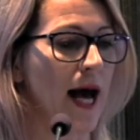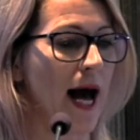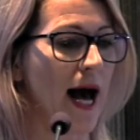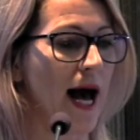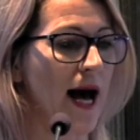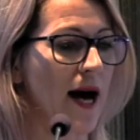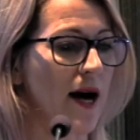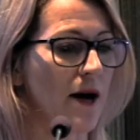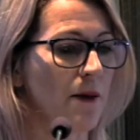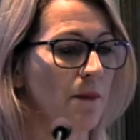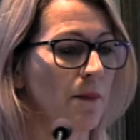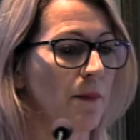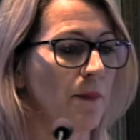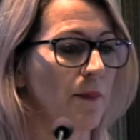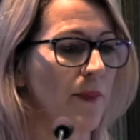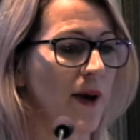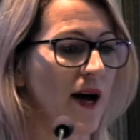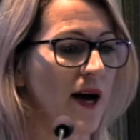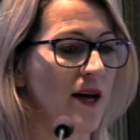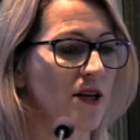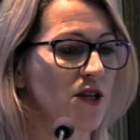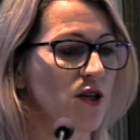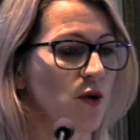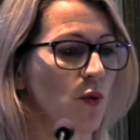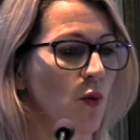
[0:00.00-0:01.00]

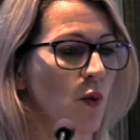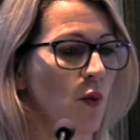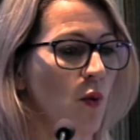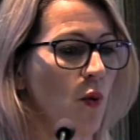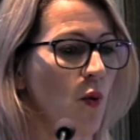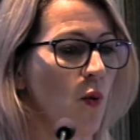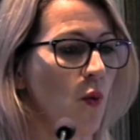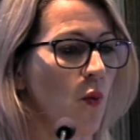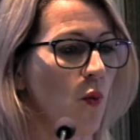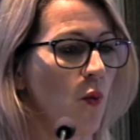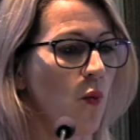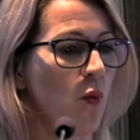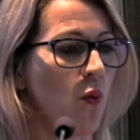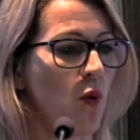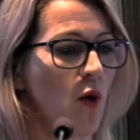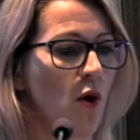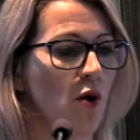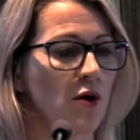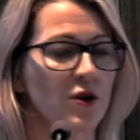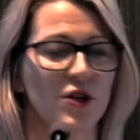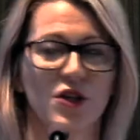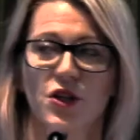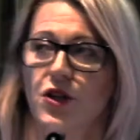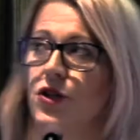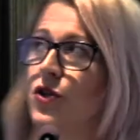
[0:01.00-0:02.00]
but
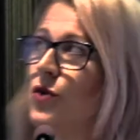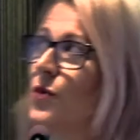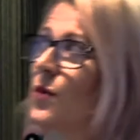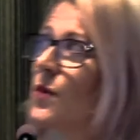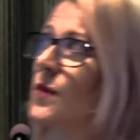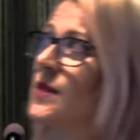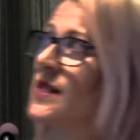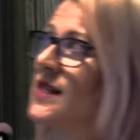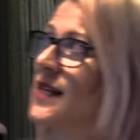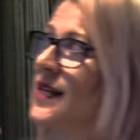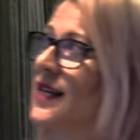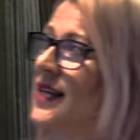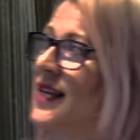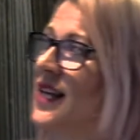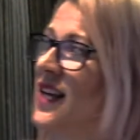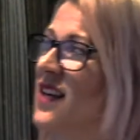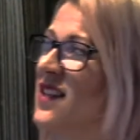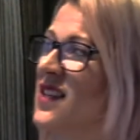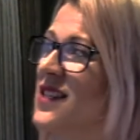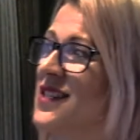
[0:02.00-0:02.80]
what you'll see here,